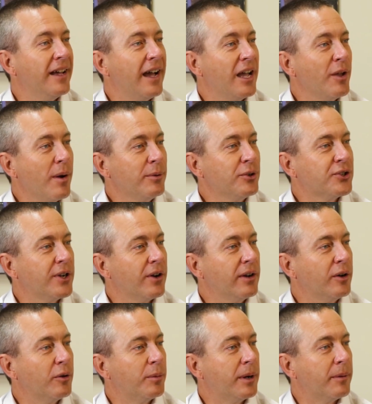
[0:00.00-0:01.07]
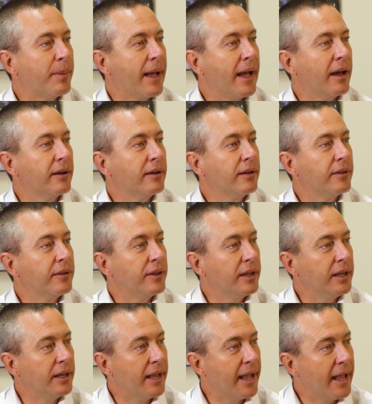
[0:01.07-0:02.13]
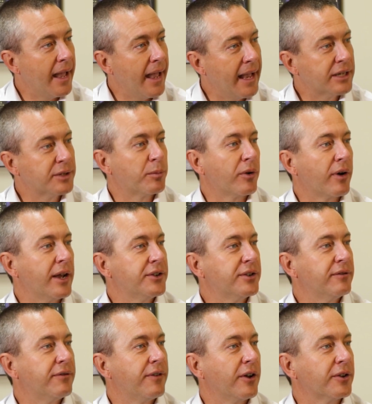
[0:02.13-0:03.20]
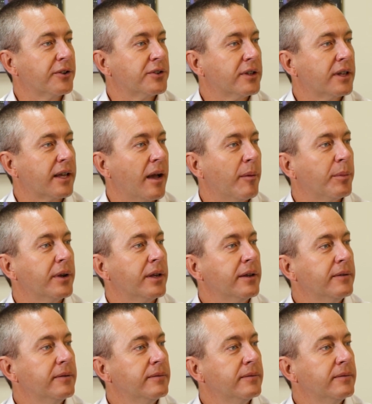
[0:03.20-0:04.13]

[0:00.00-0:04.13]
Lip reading: Are you able to share a little bit about the exploration focus of the company?